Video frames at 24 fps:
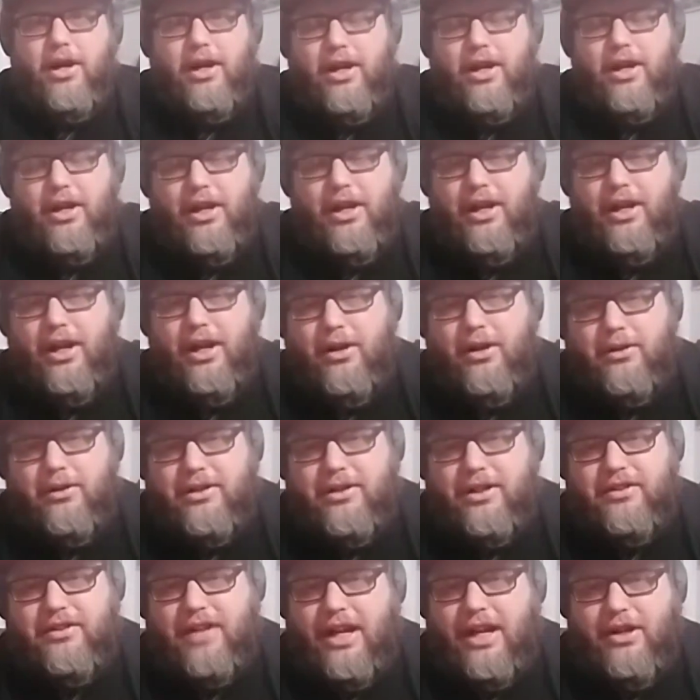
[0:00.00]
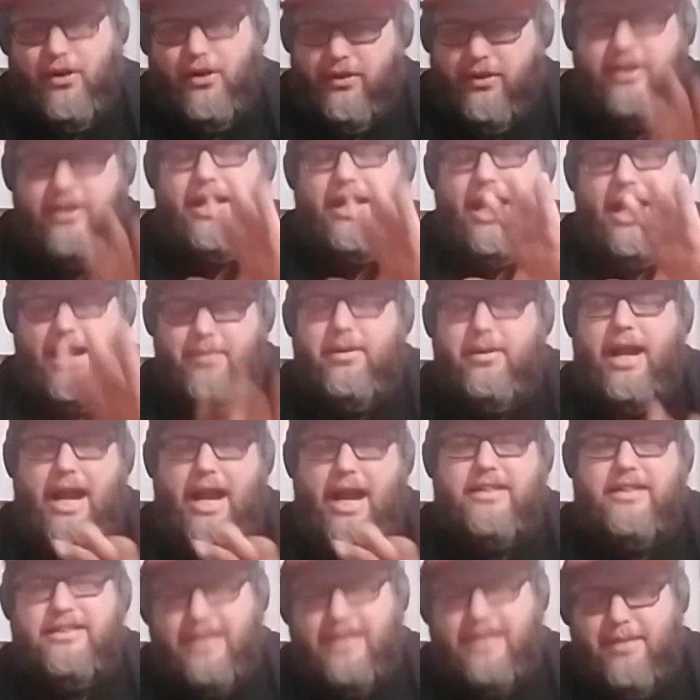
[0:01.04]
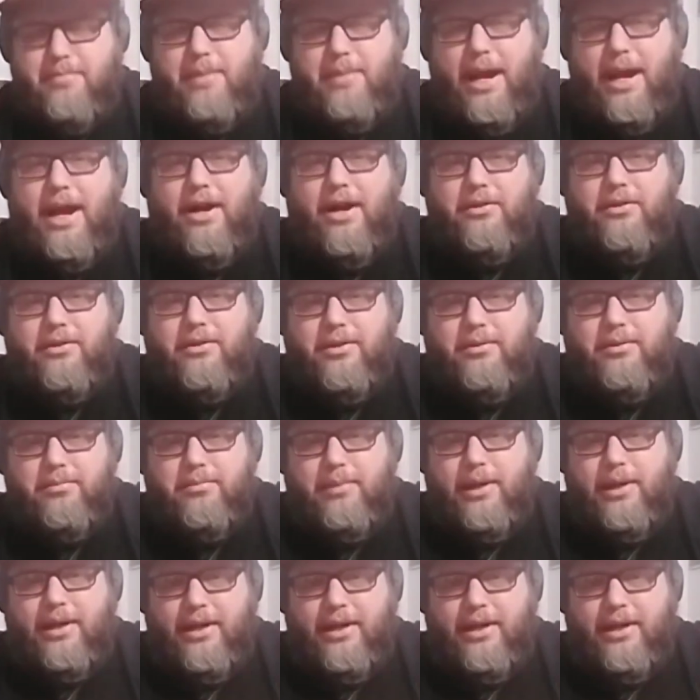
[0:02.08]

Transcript: You know, because I know the camera adds 10 pounds, but